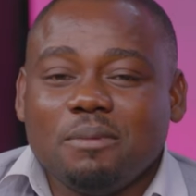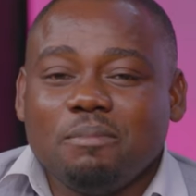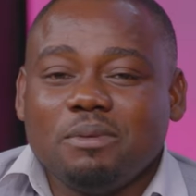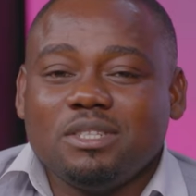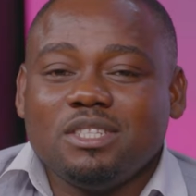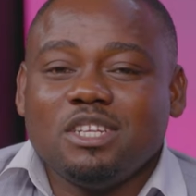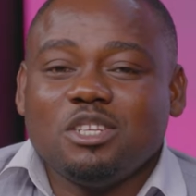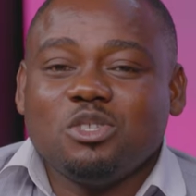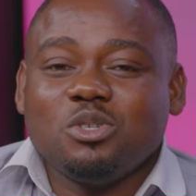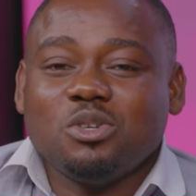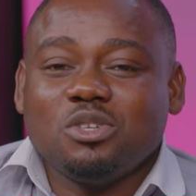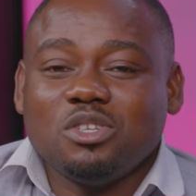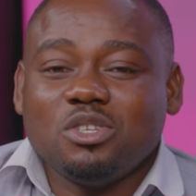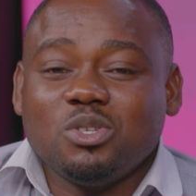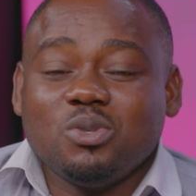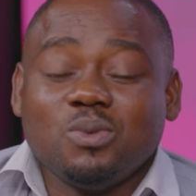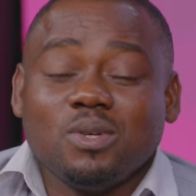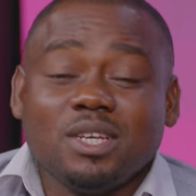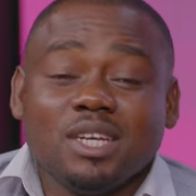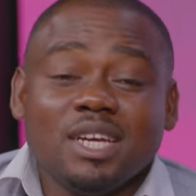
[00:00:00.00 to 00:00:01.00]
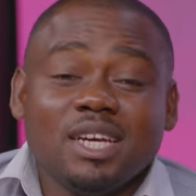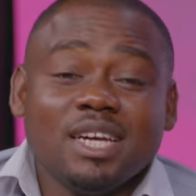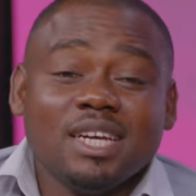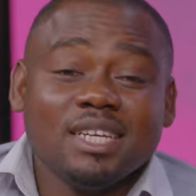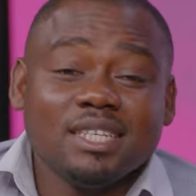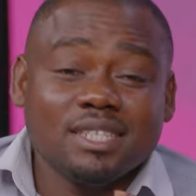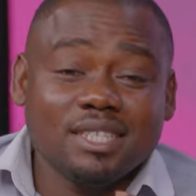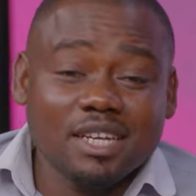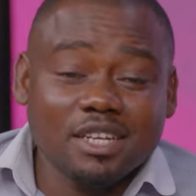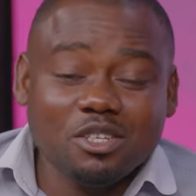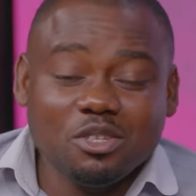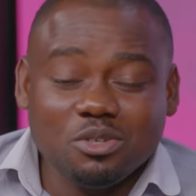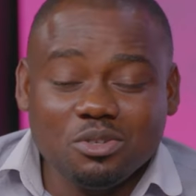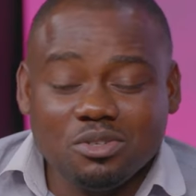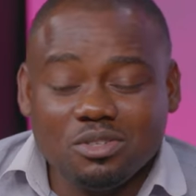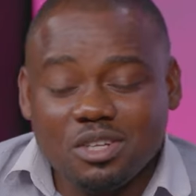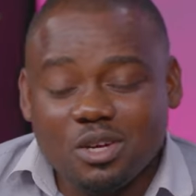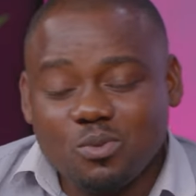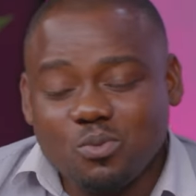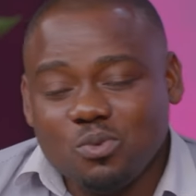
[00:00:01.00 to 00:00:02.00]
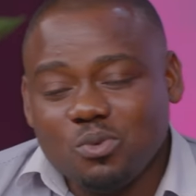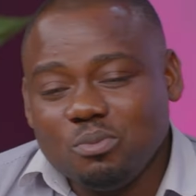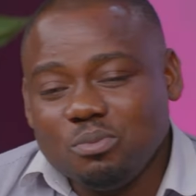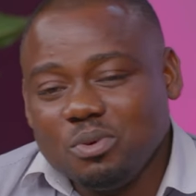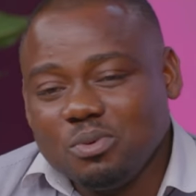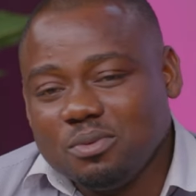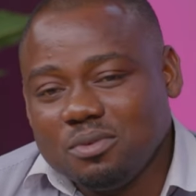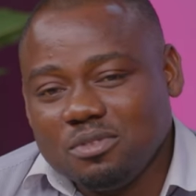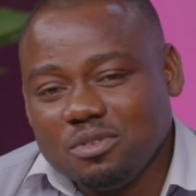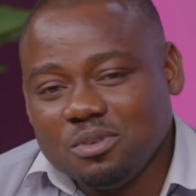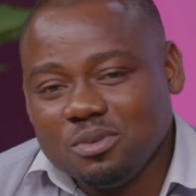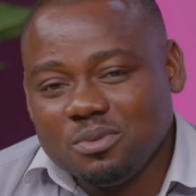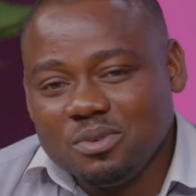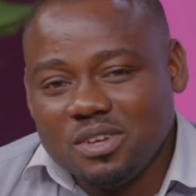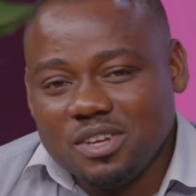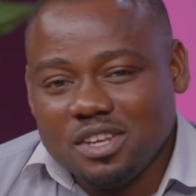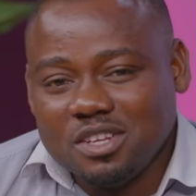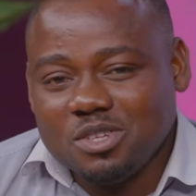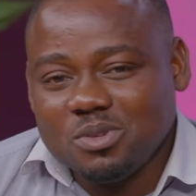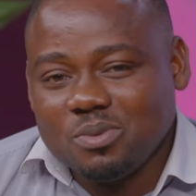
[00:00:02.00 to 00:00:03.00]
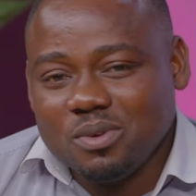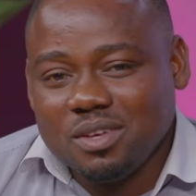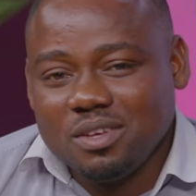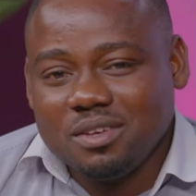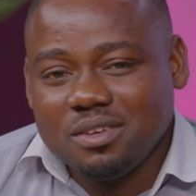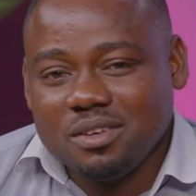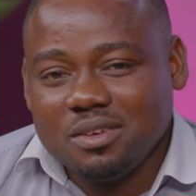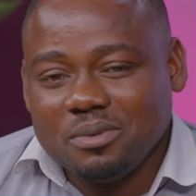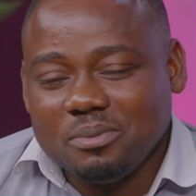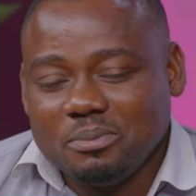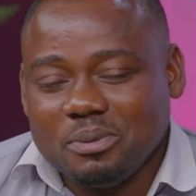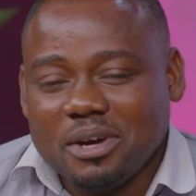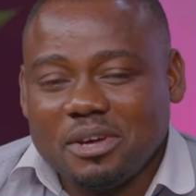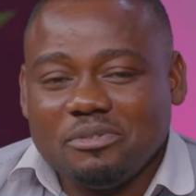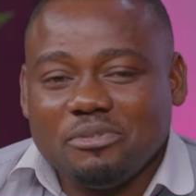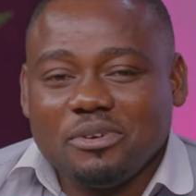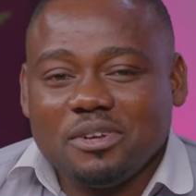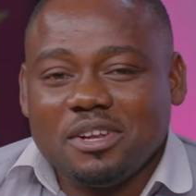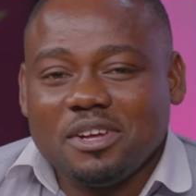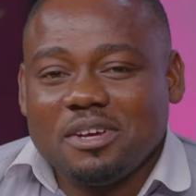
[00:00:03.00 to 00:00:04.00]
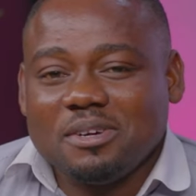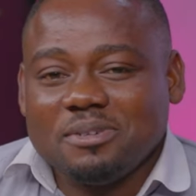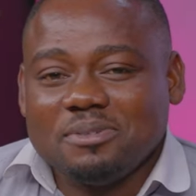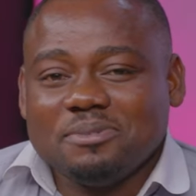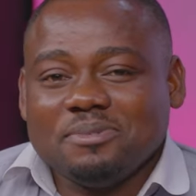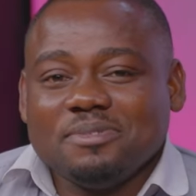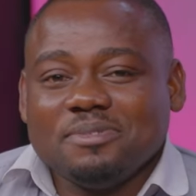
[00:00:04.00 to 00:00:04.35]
Business Show this week. Stay tuned and we'll be with you next week. Bye for now.